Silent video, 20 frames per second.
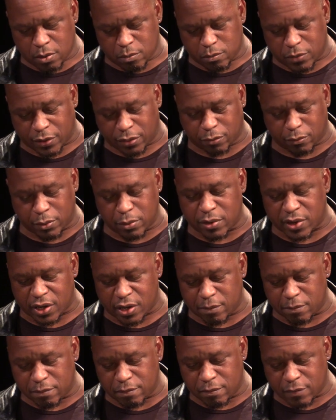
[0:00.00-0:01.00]
But through
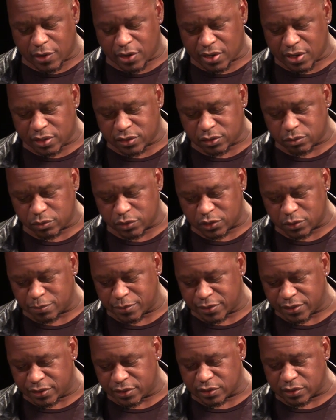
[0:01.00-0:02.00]
him, I got to
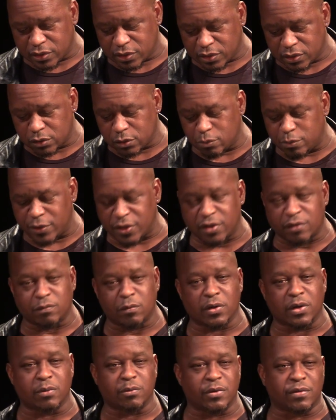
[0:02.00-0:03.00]
experience a little bit of
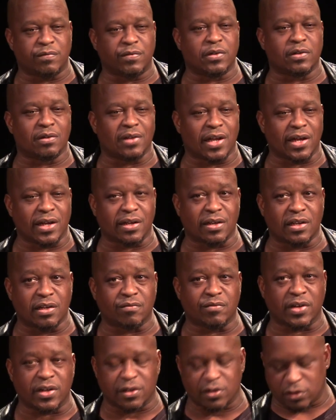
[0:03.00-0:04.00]
what it would feel like
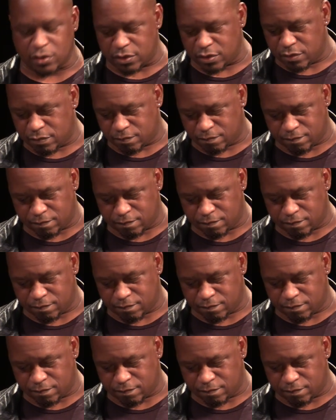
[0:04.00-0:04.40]
if I could.